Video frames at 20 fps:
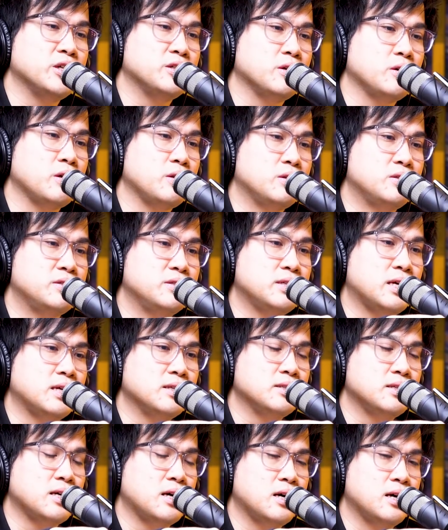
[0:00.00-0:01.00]
of which, the
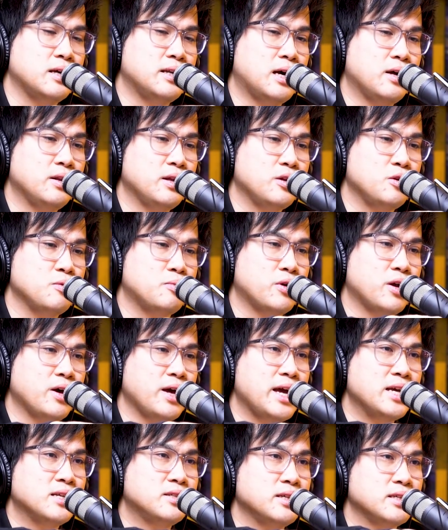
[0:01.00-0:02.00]
Sons, now that you
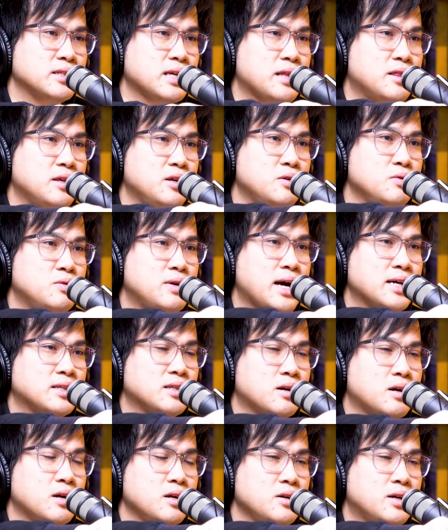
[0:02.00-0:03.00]
brought up A6, I think you
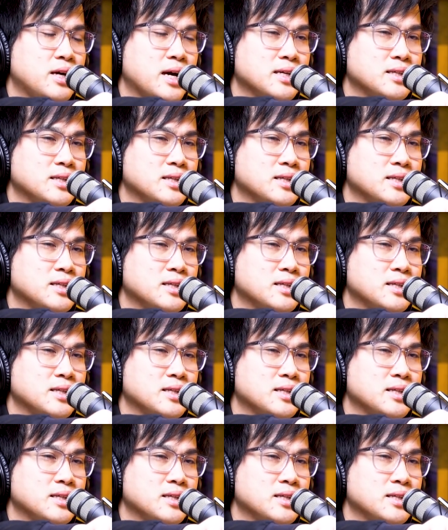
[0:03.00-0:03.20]
guys are